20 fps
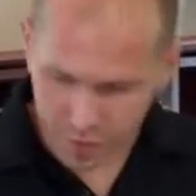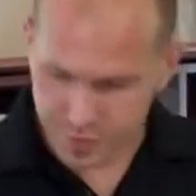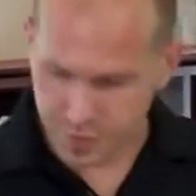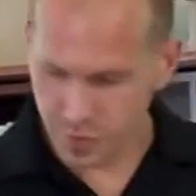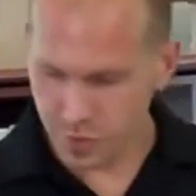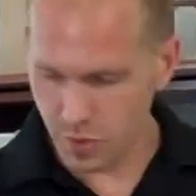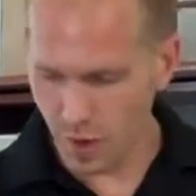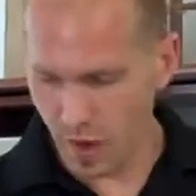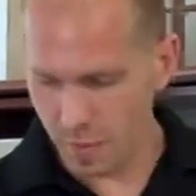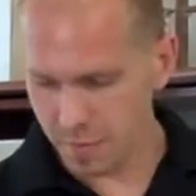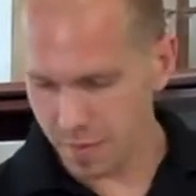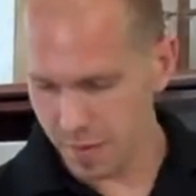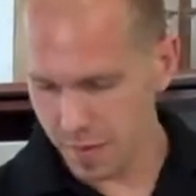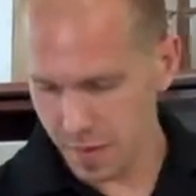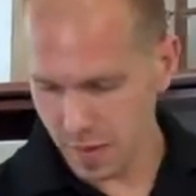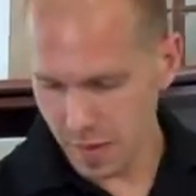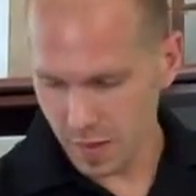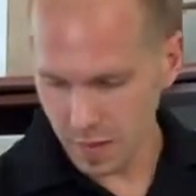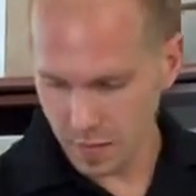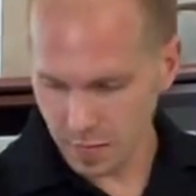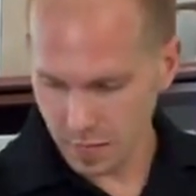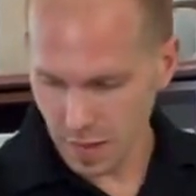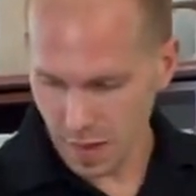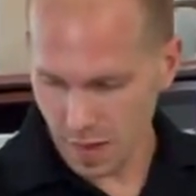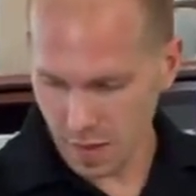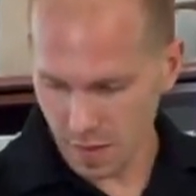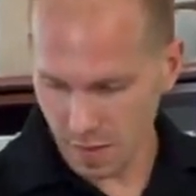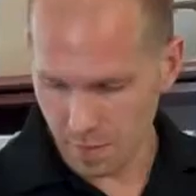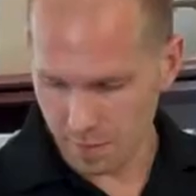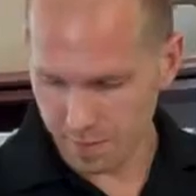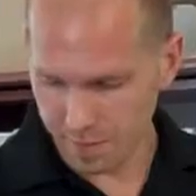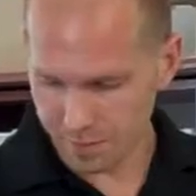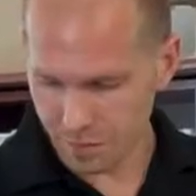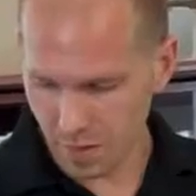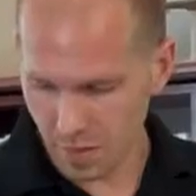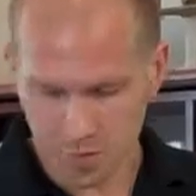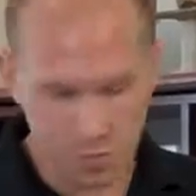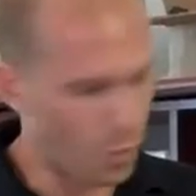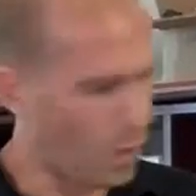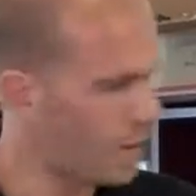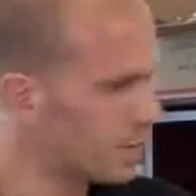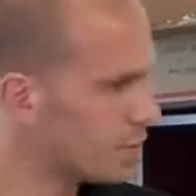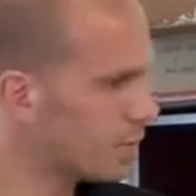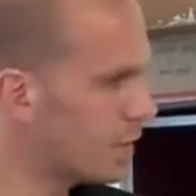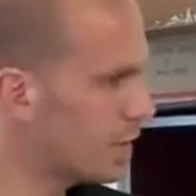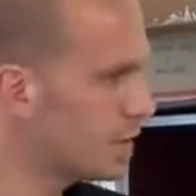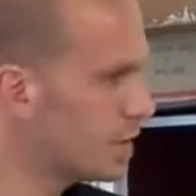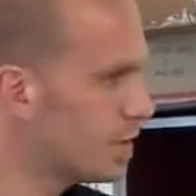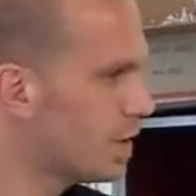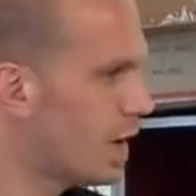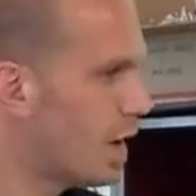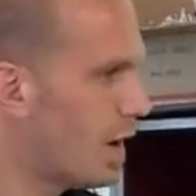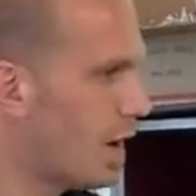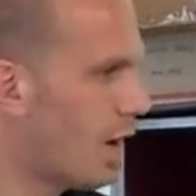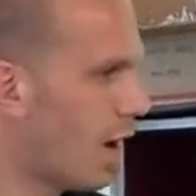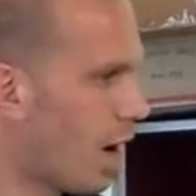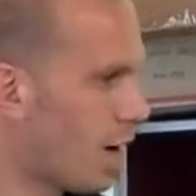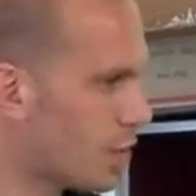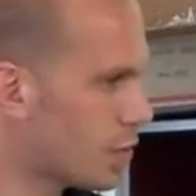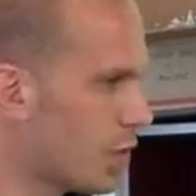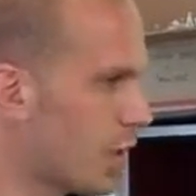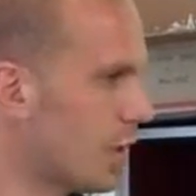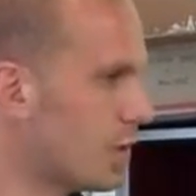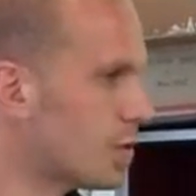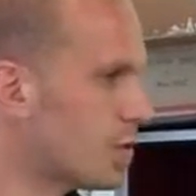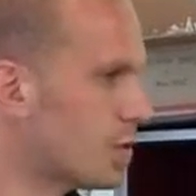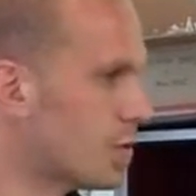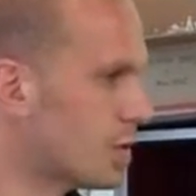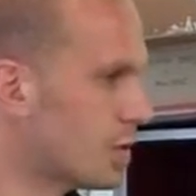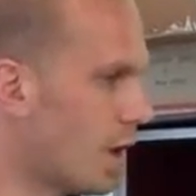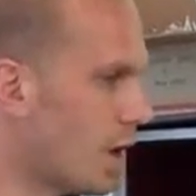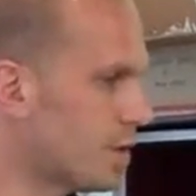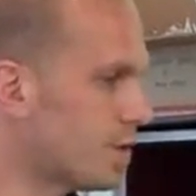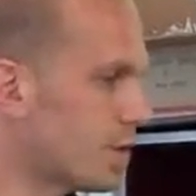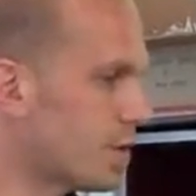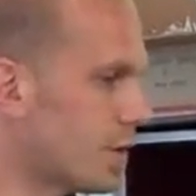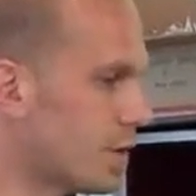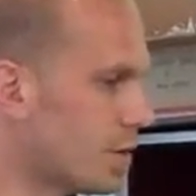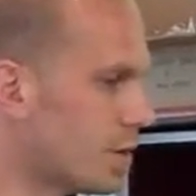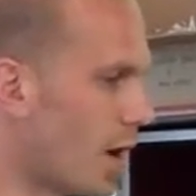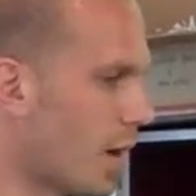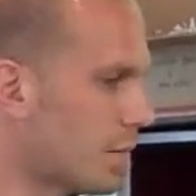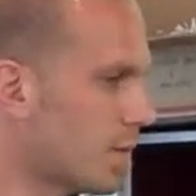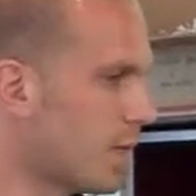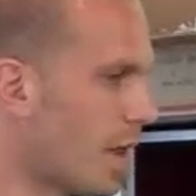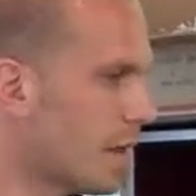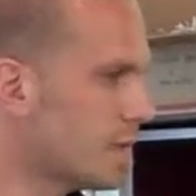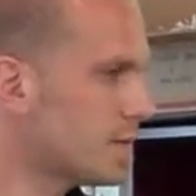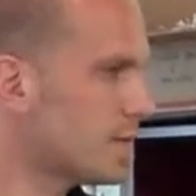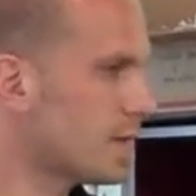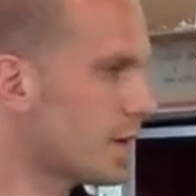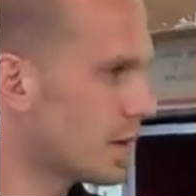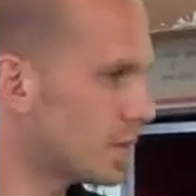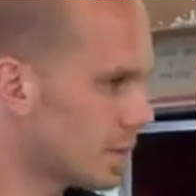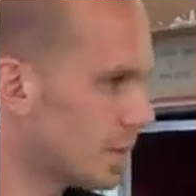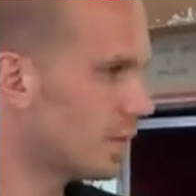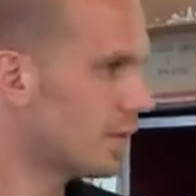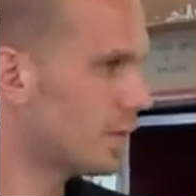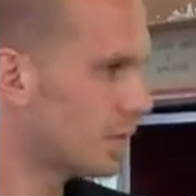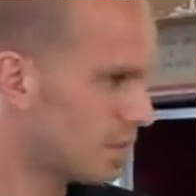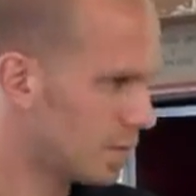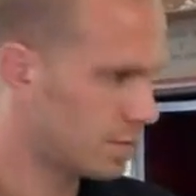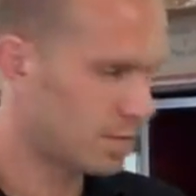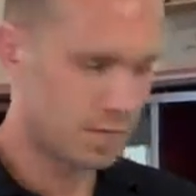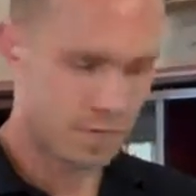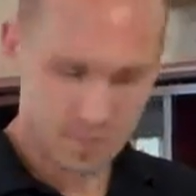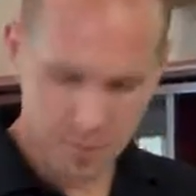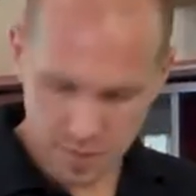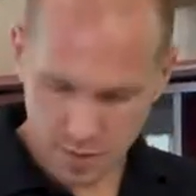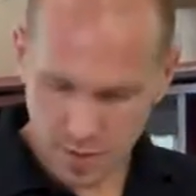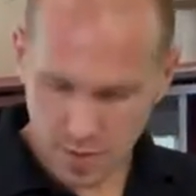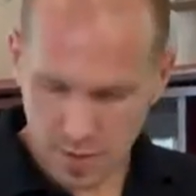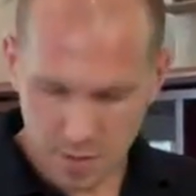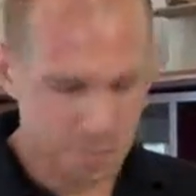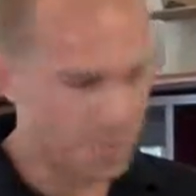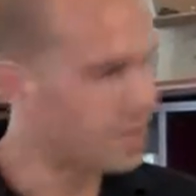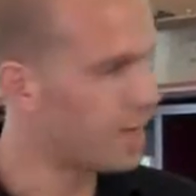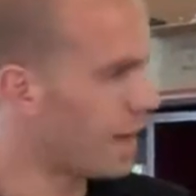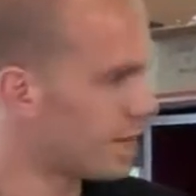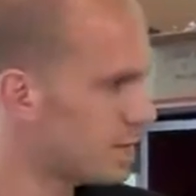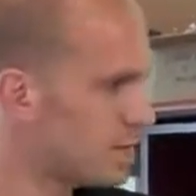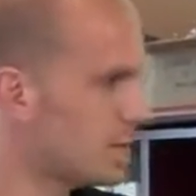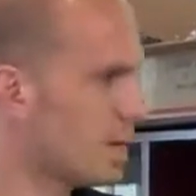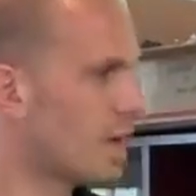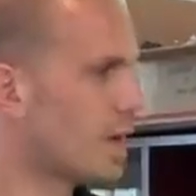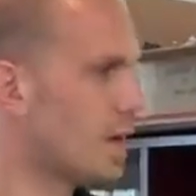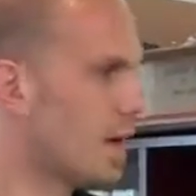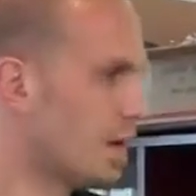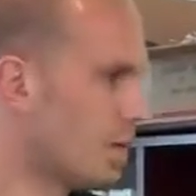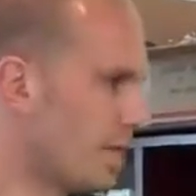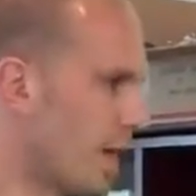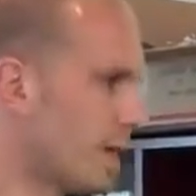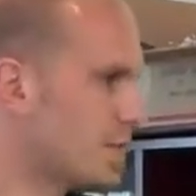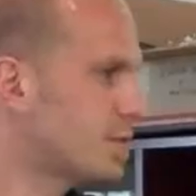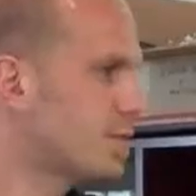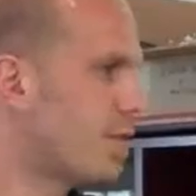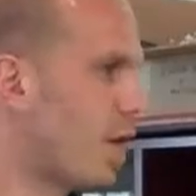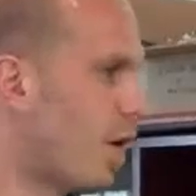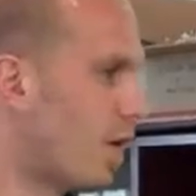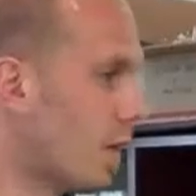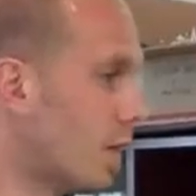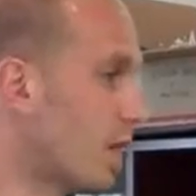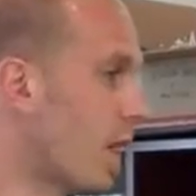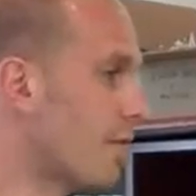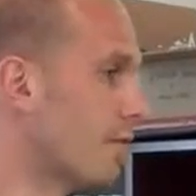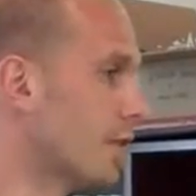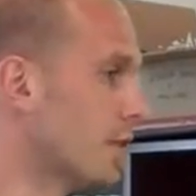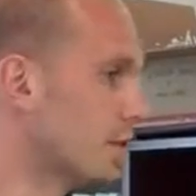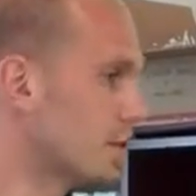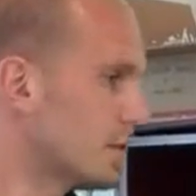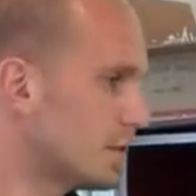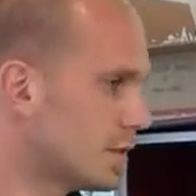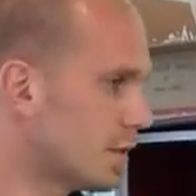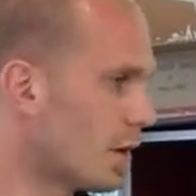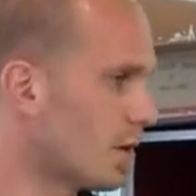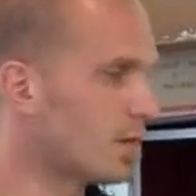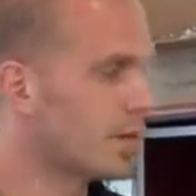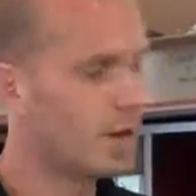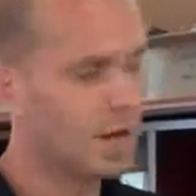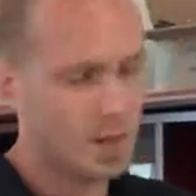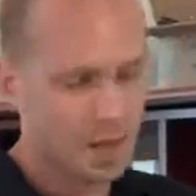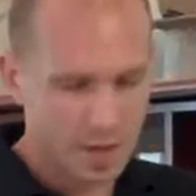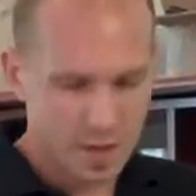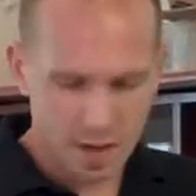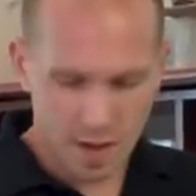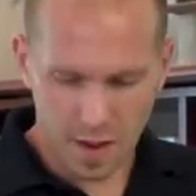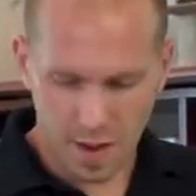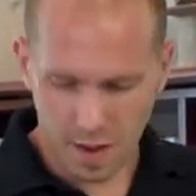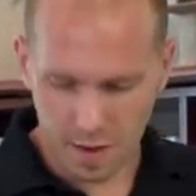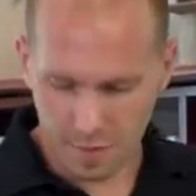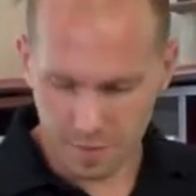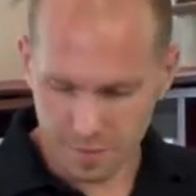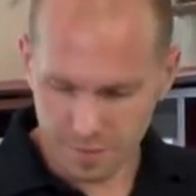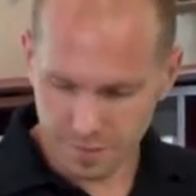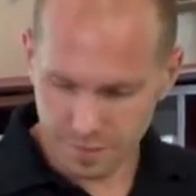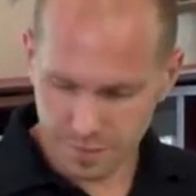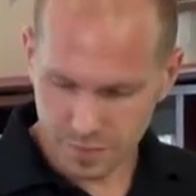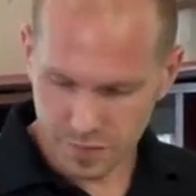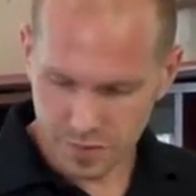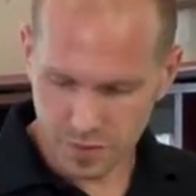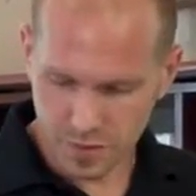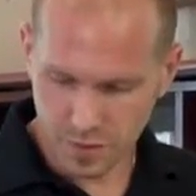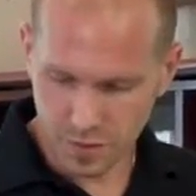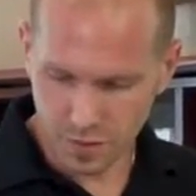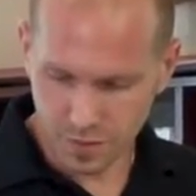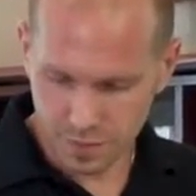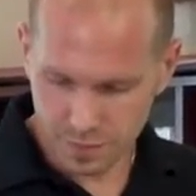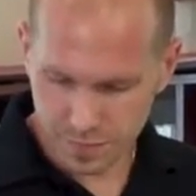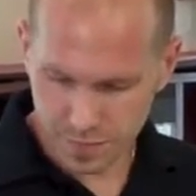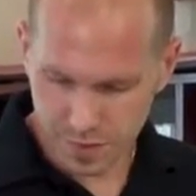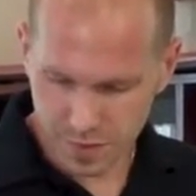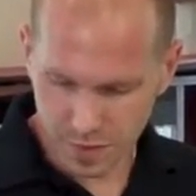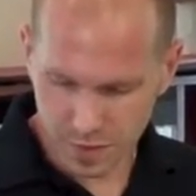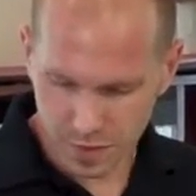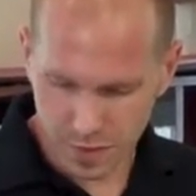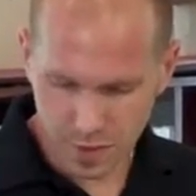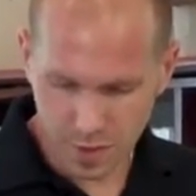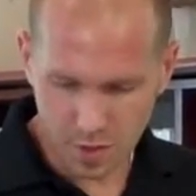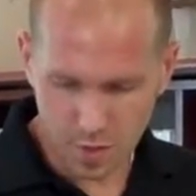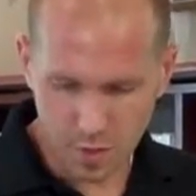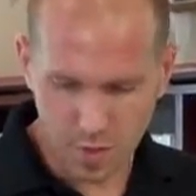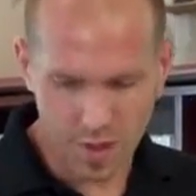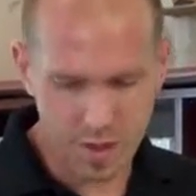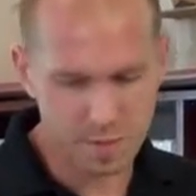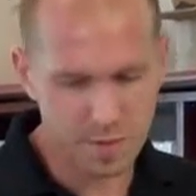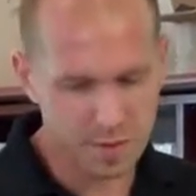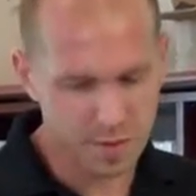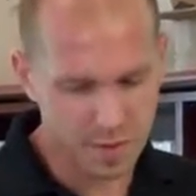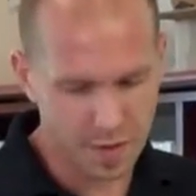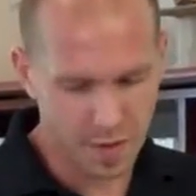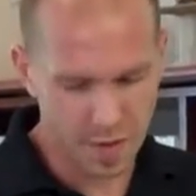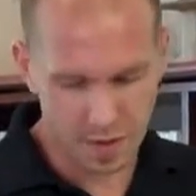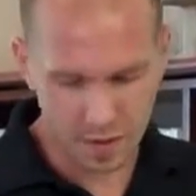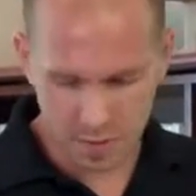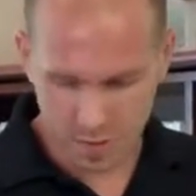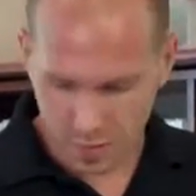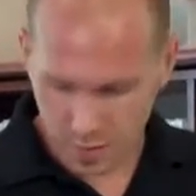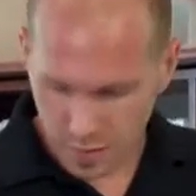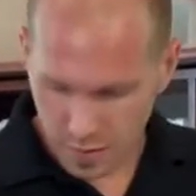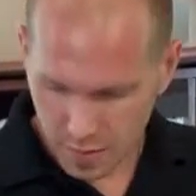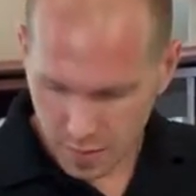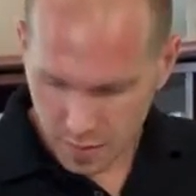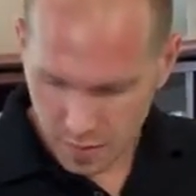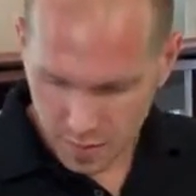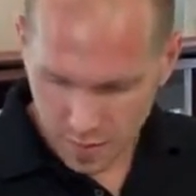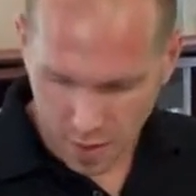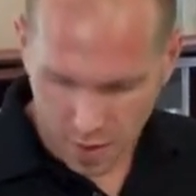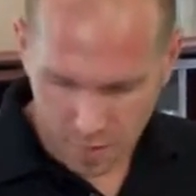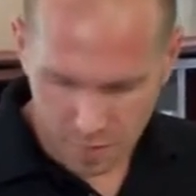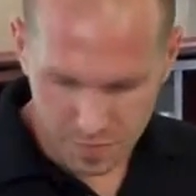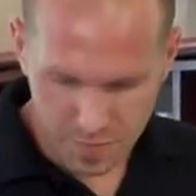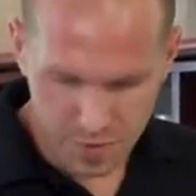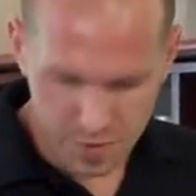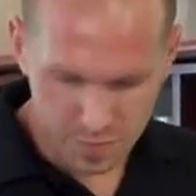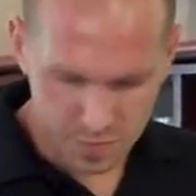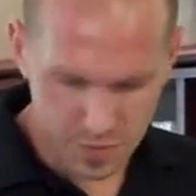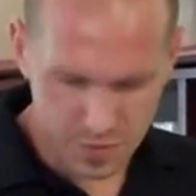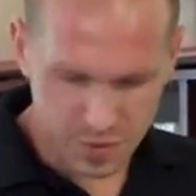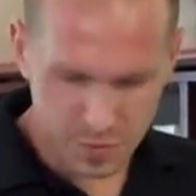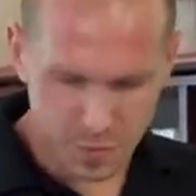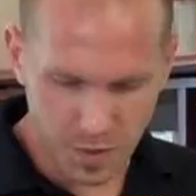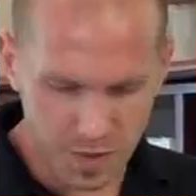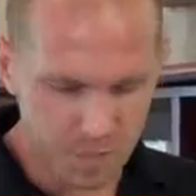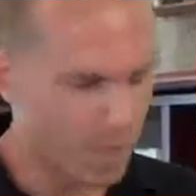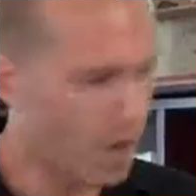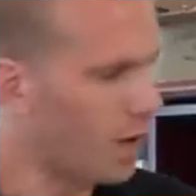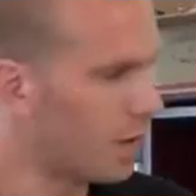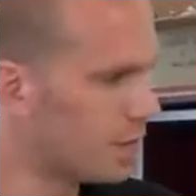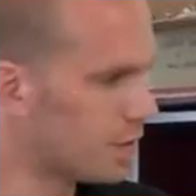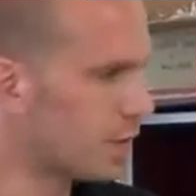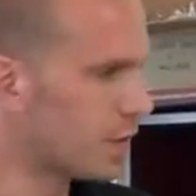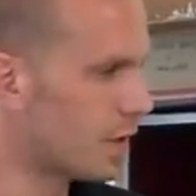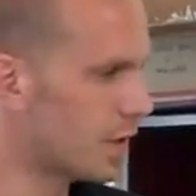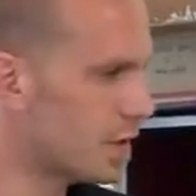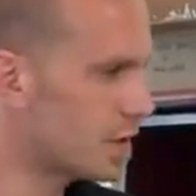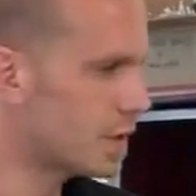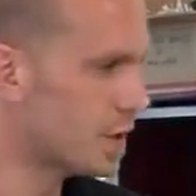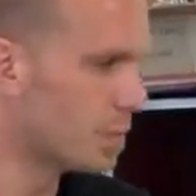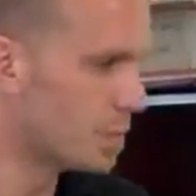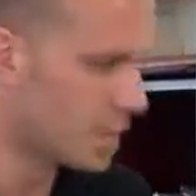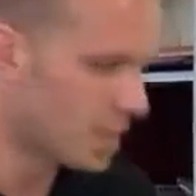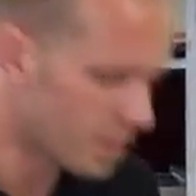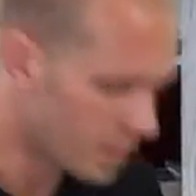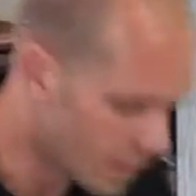also drop the Westridge. Our trail shoe is also going to drop to that 6. But that's, again, that's fall 11. So still a year away, but not. The spring models are going to still be